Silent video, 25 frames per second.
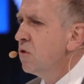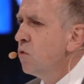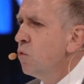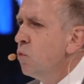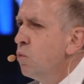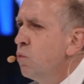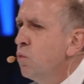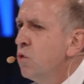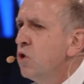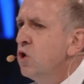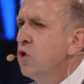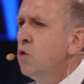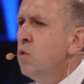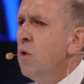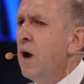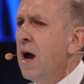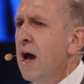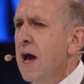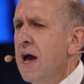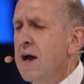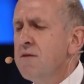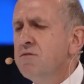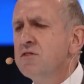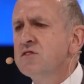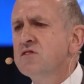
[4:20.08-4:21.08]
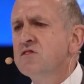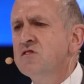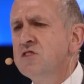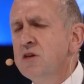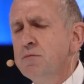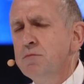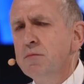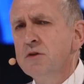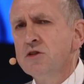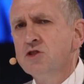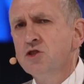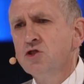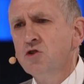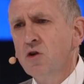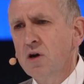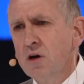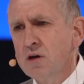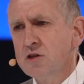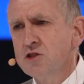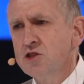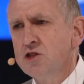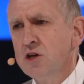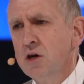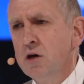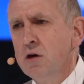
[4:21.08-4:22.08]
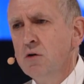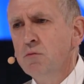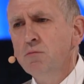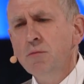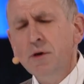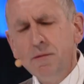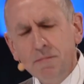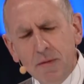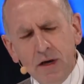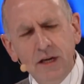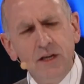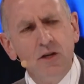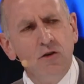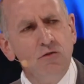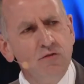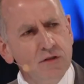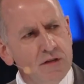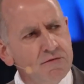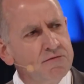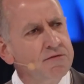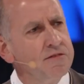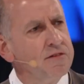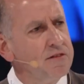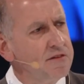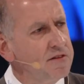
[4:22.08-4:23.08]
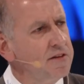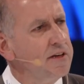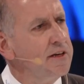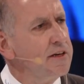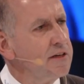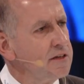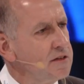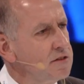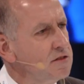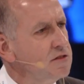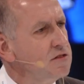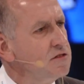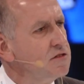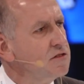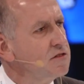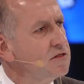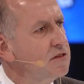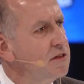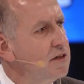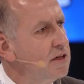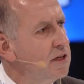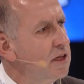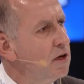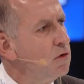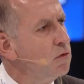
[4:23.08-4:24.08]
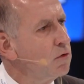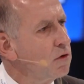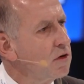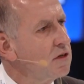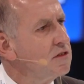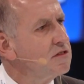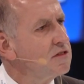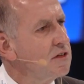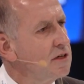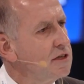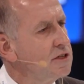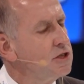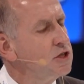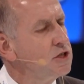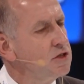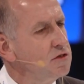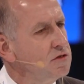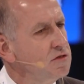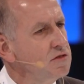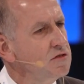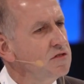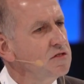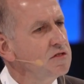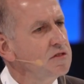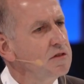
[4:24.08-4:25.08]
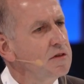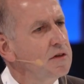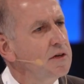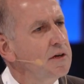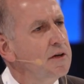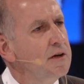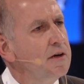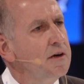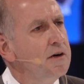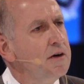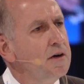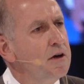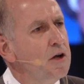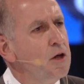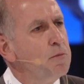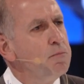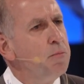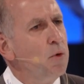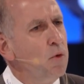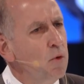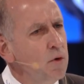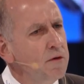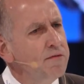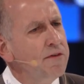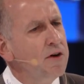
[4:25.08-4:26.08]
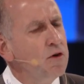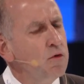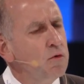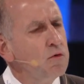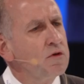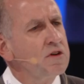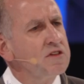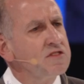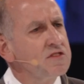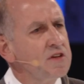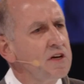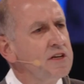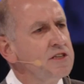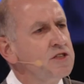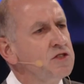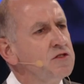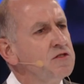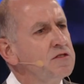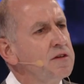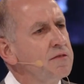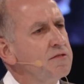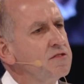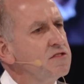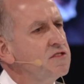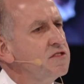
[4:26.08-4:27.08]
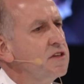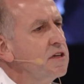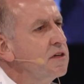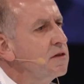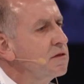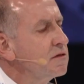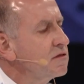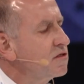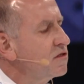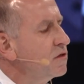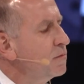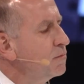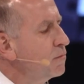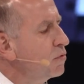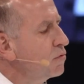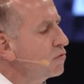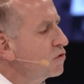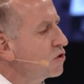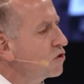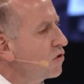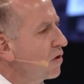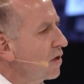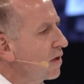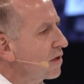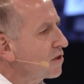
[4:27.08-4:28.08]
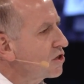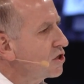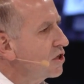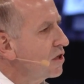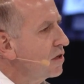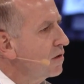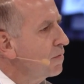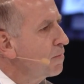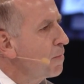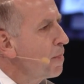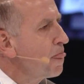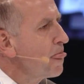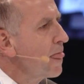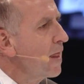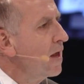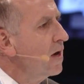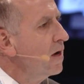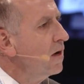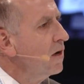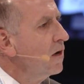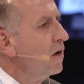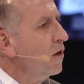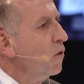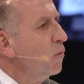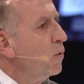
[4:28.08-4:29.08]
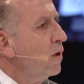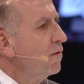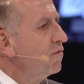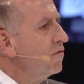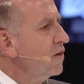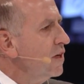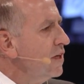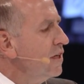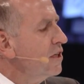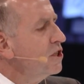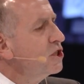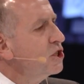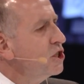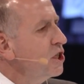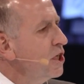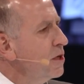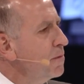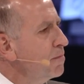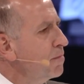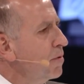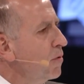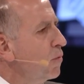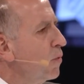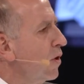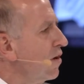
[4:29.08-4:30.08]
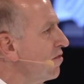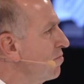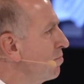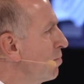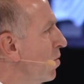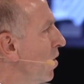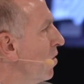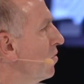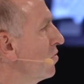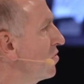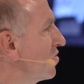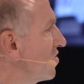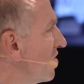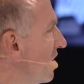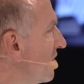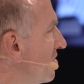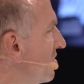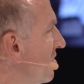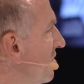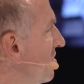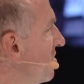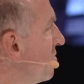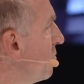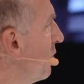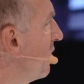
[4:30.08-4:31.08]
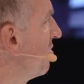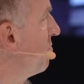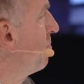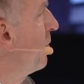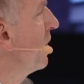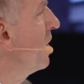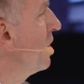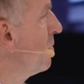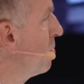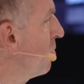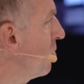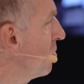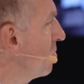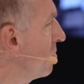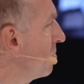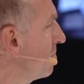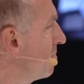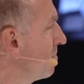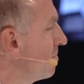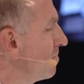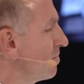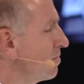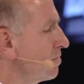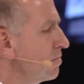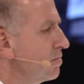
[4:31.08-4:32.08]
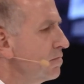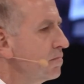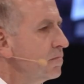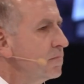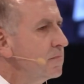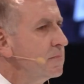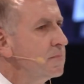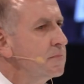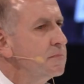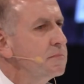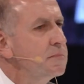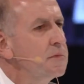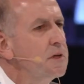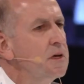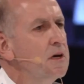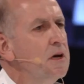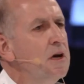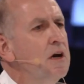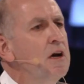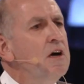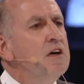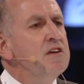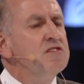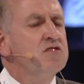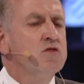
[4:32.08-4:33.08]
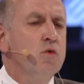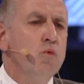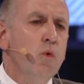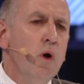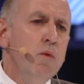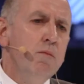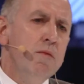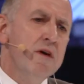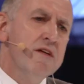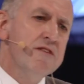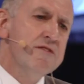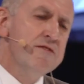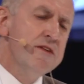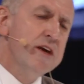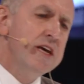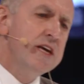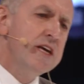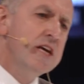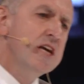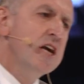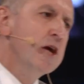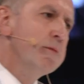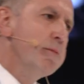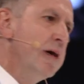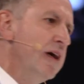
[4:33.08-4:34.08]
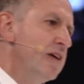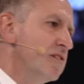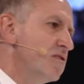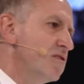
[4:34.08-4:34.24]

We all have a similar structure. We may do different things in our organizations, but all of our organizations have a simple structure. We have leadership, we have processes, and we have people. So when we're thinking about